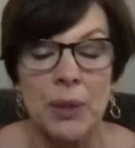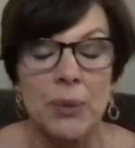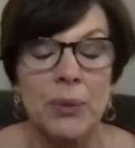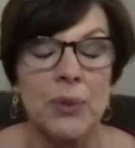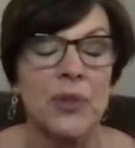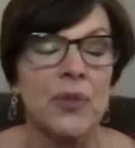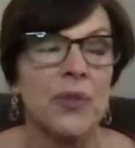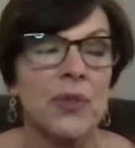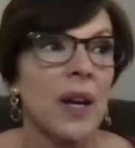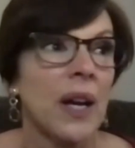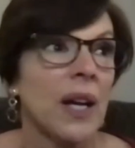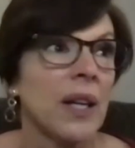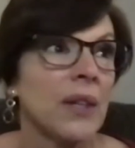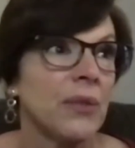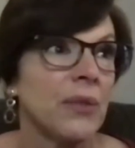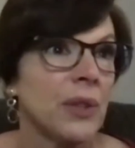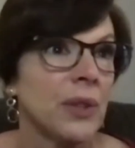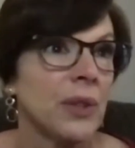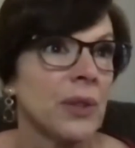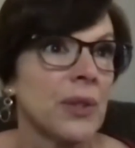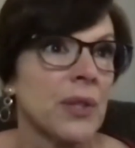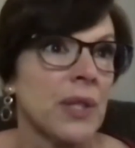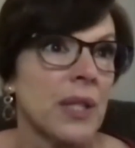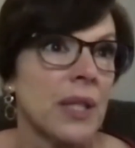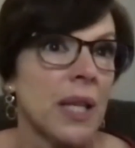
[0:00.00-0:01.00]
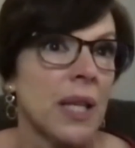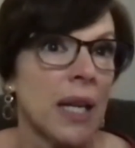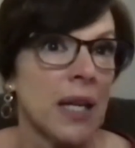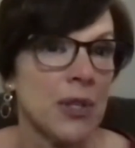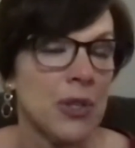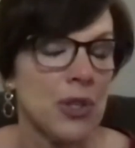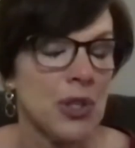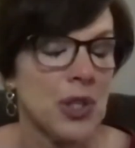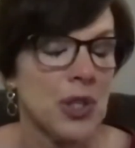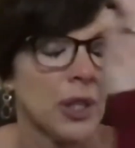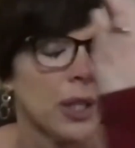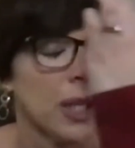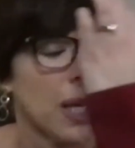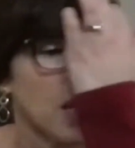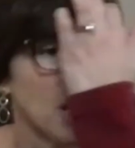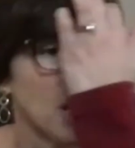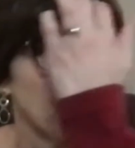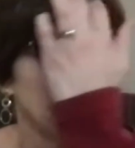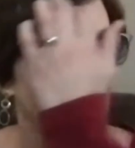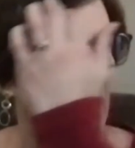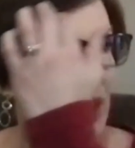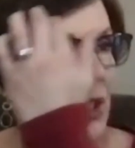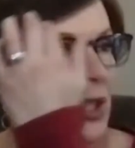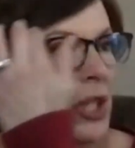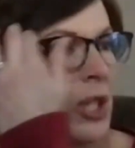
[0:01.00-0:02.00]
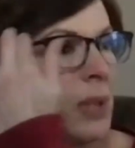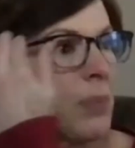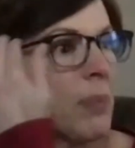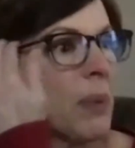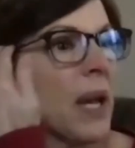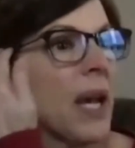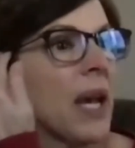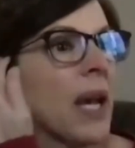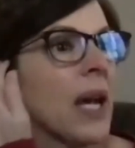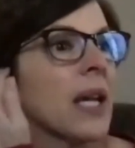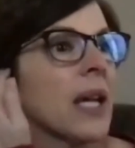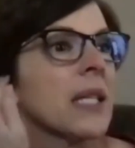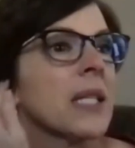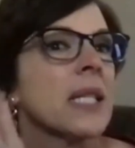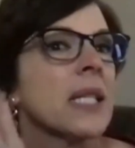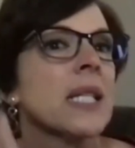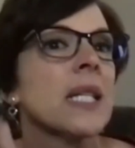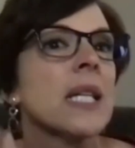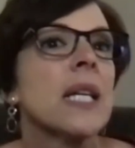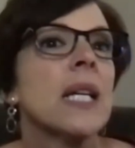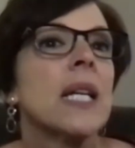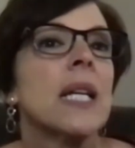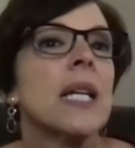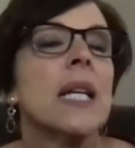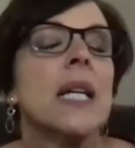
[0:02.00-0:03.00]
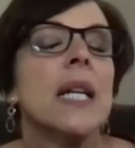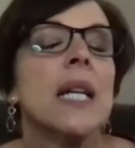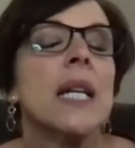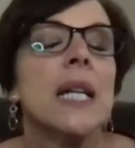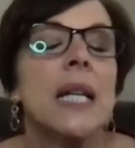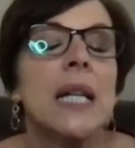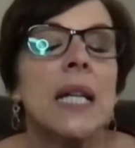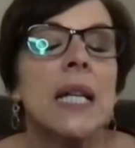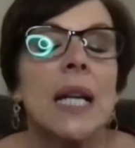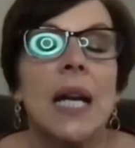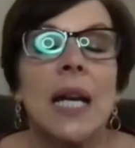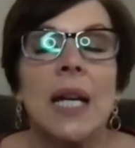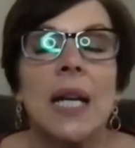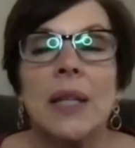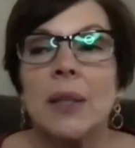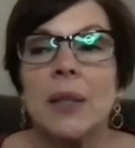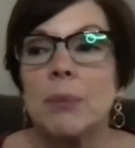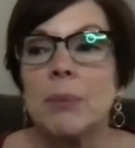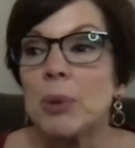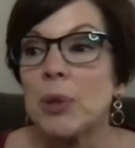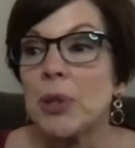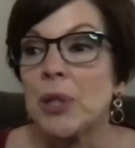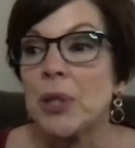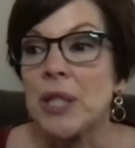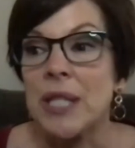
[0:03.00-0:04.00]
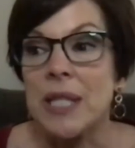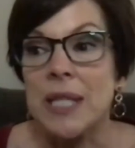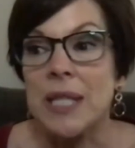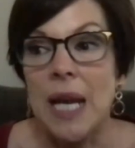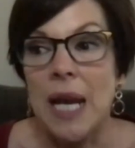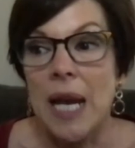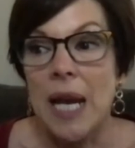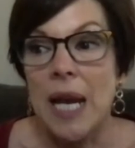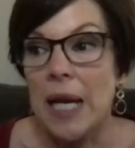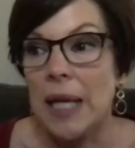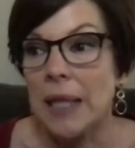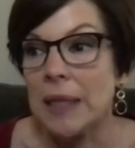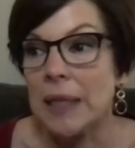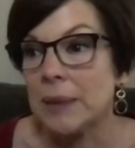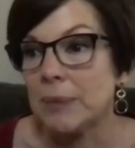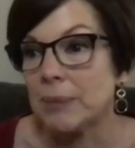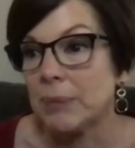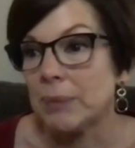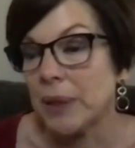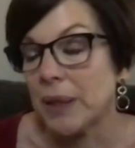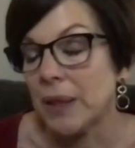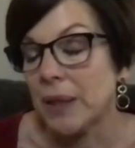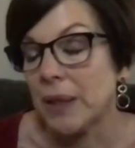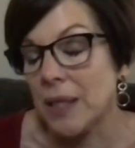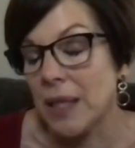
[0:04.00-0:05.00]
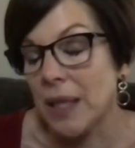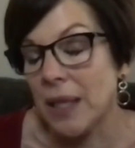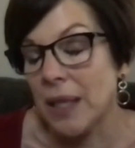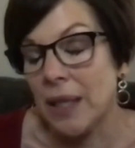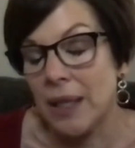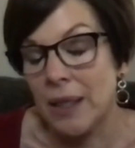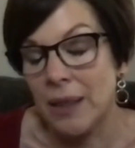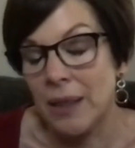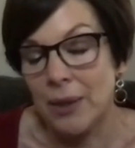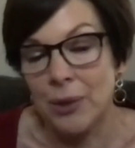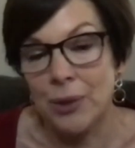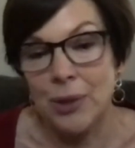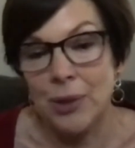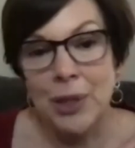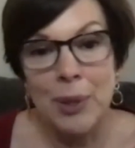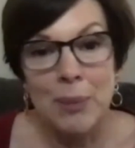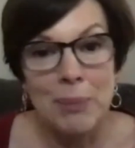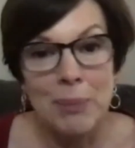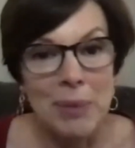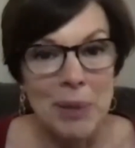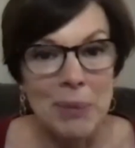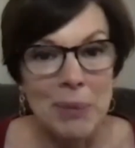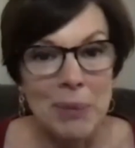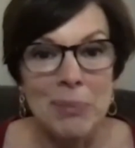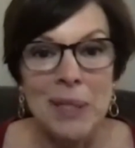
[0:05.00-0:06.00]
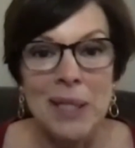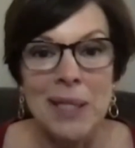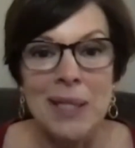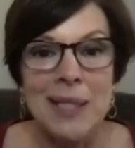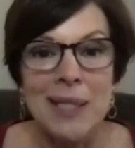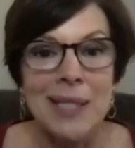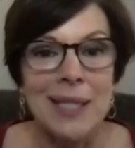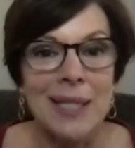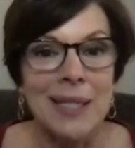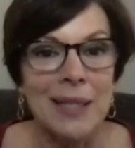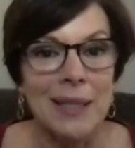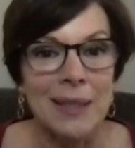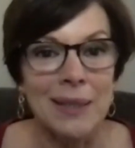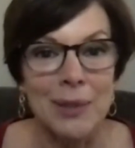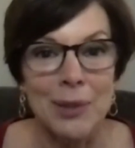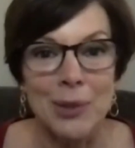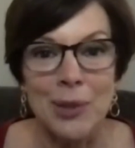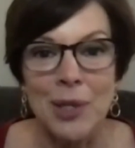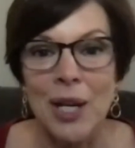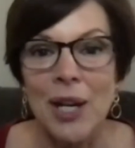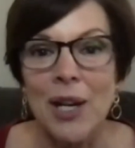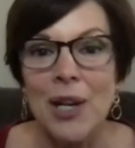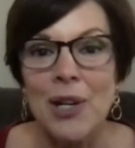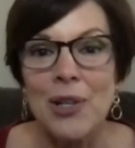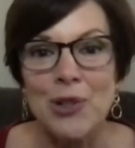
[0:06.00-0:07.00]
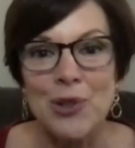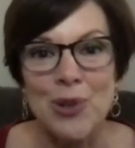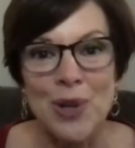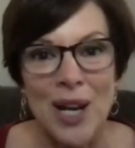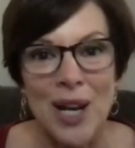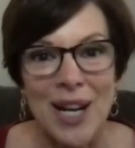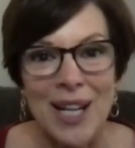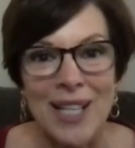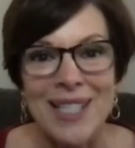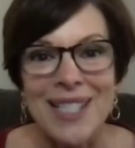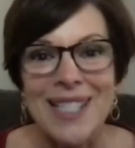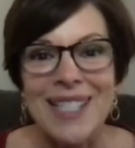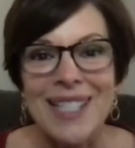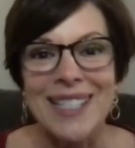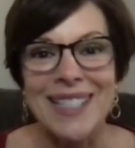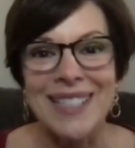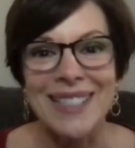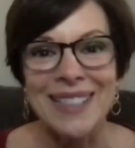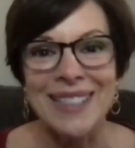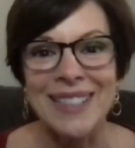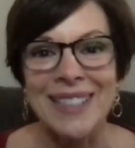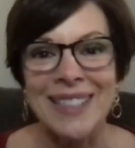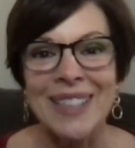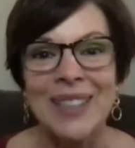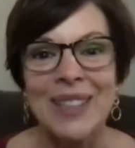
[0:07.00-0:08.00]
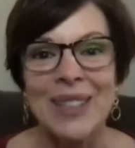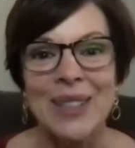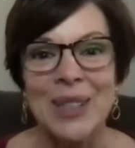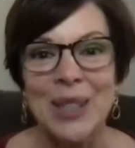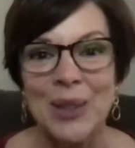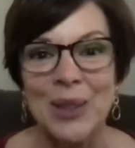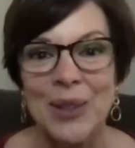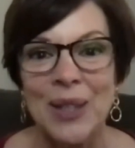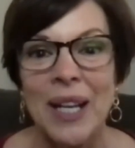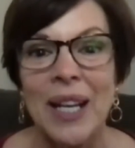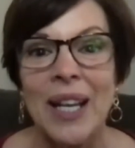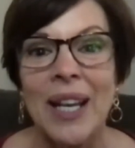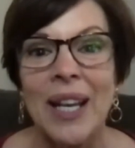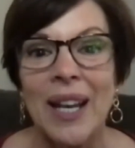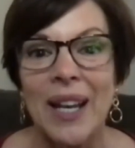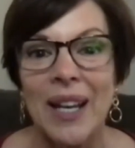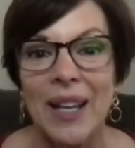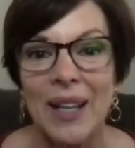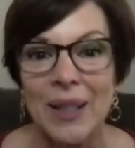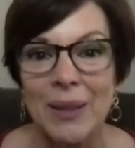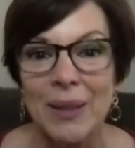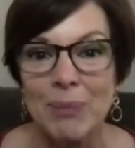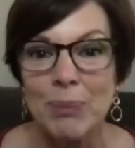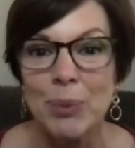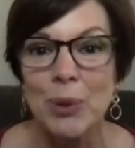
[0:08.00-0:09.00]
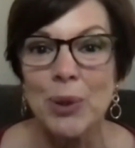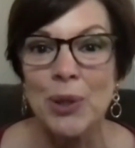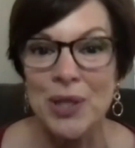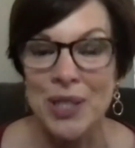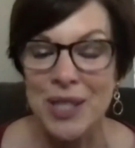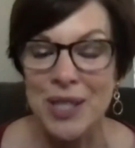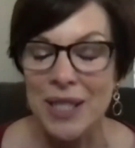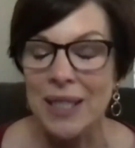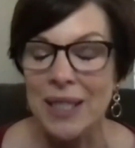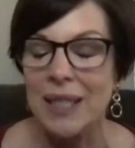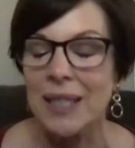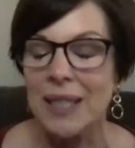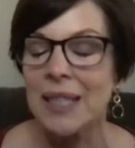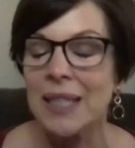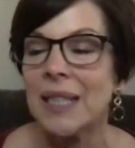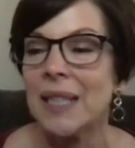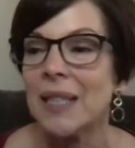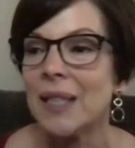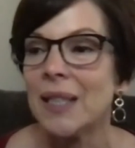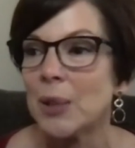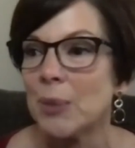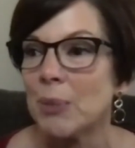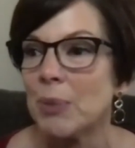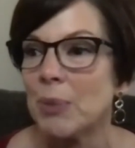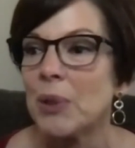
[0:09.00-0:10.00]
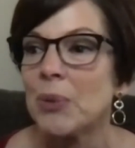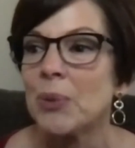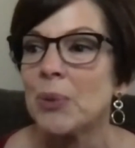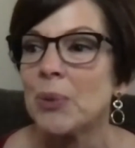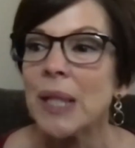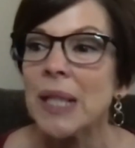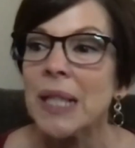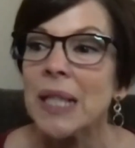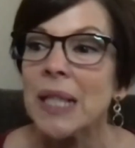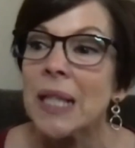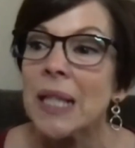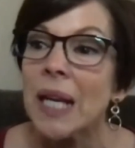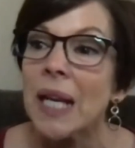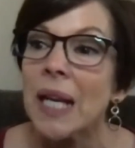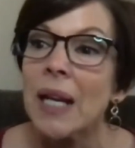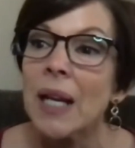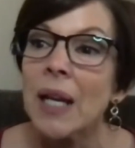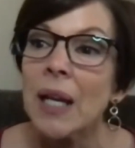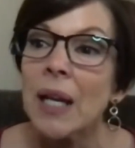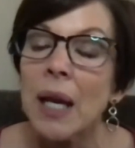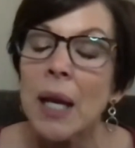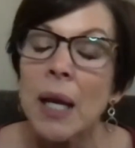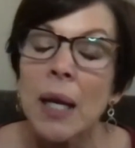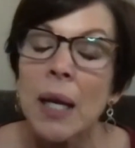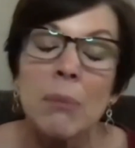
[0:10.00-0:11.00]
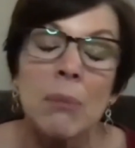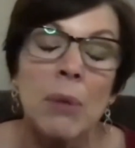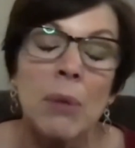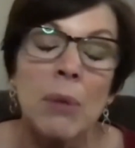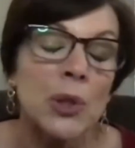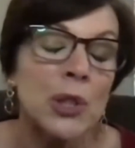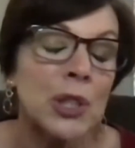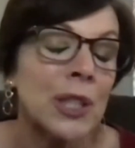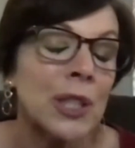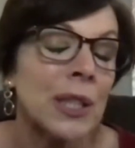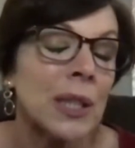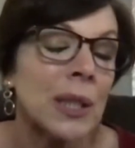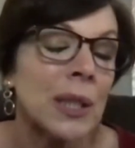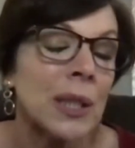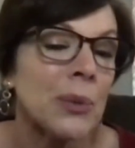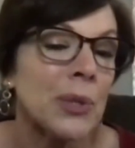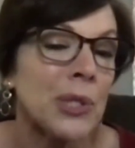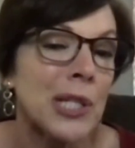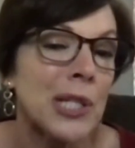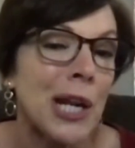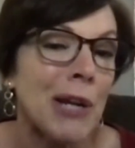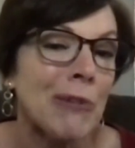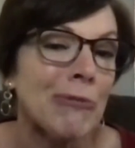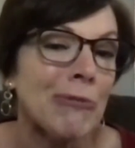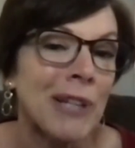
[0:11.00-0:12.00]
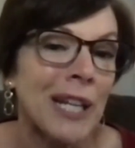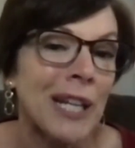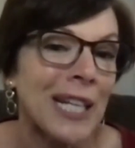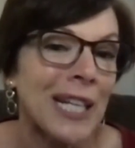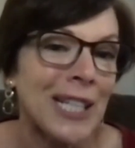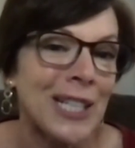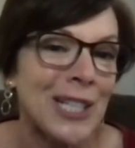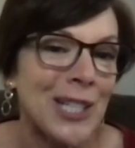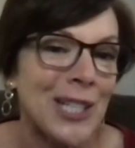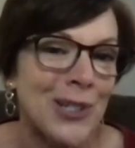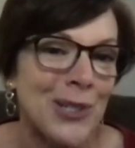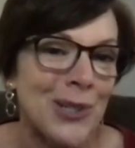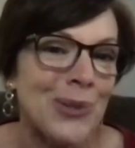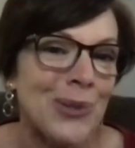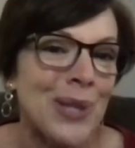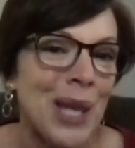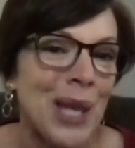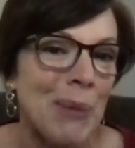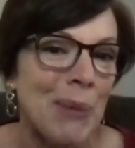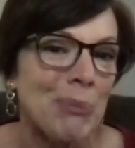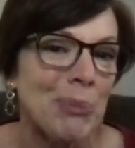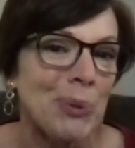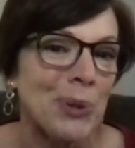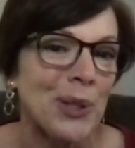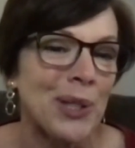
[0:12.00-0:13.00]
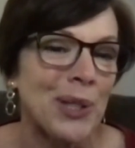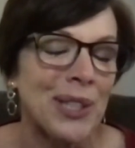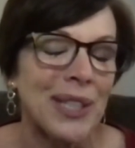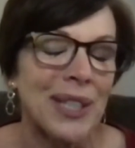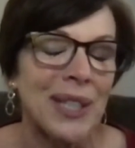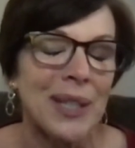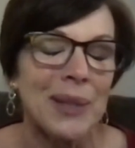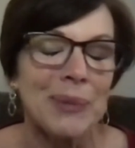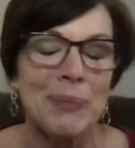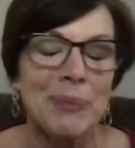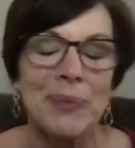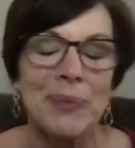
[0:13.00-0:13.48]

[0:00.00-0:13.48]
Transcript: It was 5 years last July that she passed. And the book sat because I had other commitments. I had other contracts that, you know, I had books that needed to be written. And I emotionally was not ready to do that book yet.